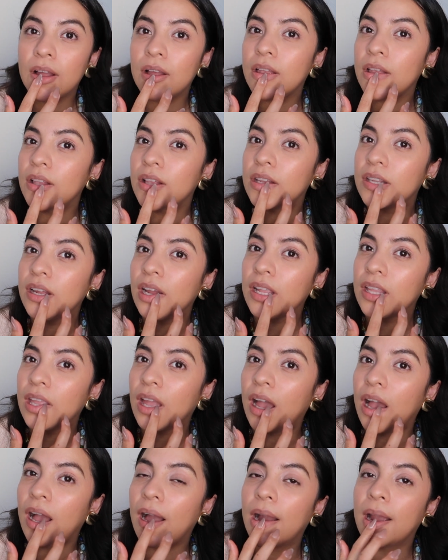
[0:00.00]
It looks like
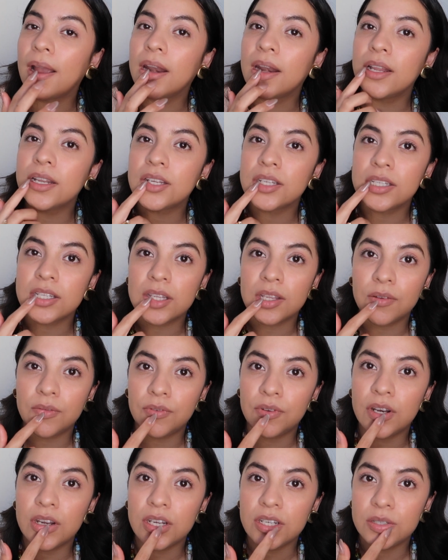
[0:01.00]
that. I'm gonna just
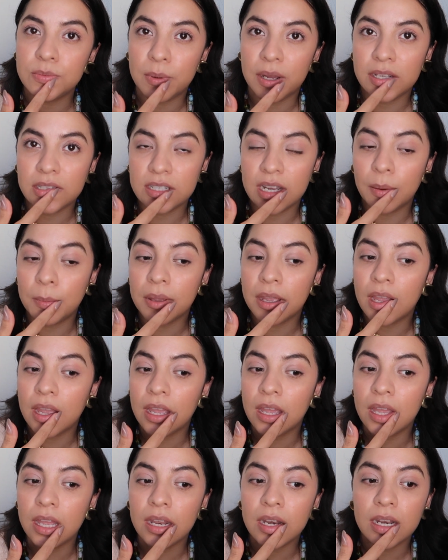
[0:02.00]
finish by dabbing
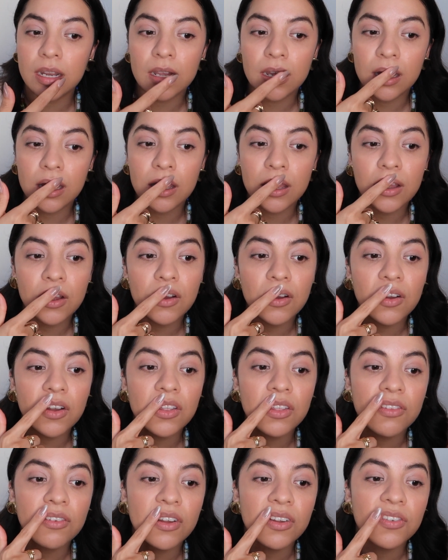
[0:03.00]
in
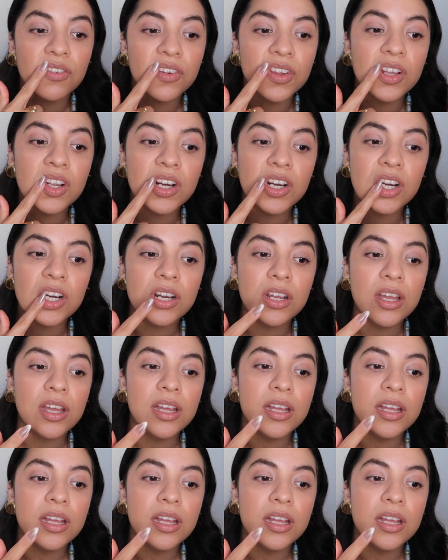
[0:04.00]
with my finger.